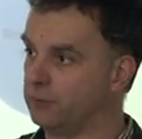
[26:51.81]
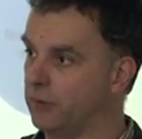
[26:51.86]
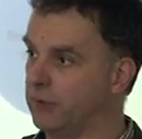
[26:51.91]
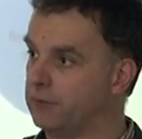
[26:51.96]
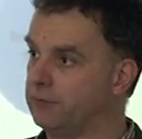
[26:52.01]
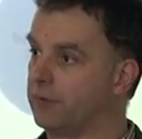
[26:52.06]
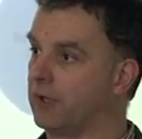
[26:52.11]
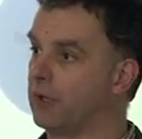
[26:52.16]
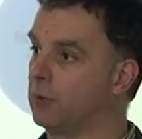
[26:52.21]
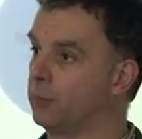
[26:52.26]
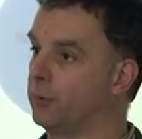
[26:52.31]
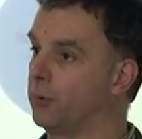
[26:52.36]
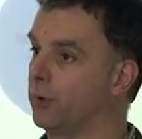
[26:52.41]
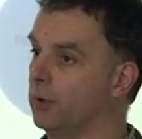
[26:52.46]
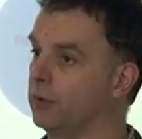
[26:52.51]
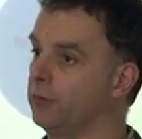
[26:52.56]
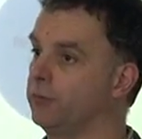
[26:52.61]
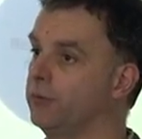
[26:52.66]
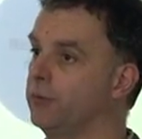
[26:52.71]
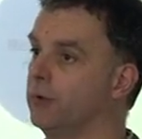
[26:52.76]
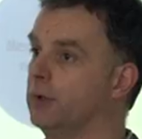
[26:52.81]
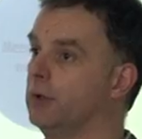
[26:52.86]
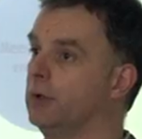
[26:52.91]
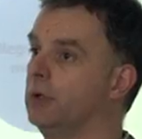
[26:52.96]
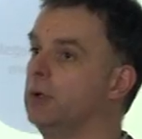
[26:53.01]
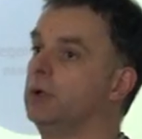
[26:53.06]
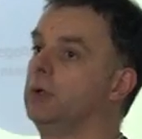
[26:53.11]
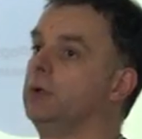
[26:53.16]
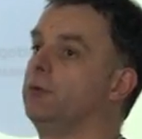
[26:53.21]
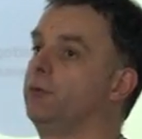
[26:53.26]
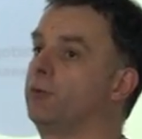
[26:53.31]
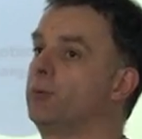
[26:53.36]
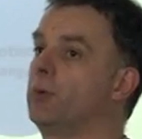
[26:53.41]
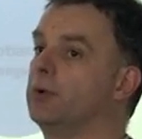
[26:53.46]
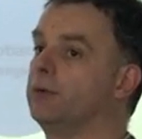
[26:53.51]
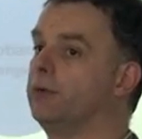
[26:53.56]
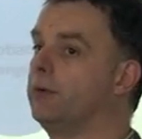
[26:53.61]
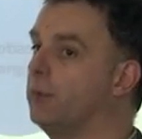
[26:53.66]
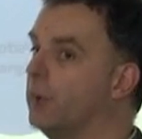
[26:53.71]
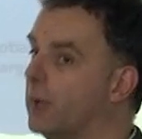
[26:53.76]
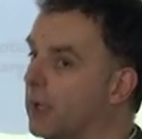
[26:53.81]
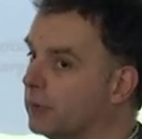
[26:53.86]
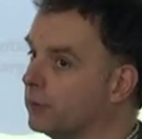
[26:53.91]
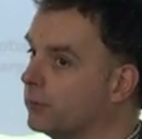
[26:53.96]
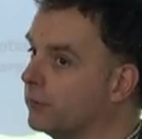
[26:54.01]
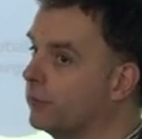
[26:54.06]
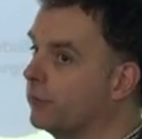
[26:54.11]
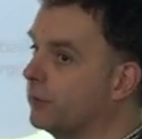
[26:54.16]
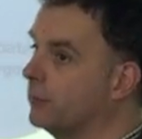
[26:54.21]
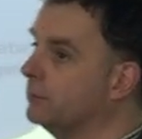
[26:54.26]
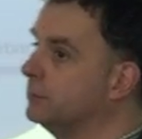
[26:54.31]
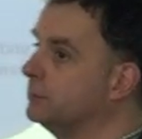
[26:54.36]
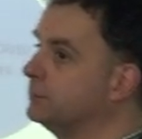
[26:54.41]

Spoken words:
retail price is £20.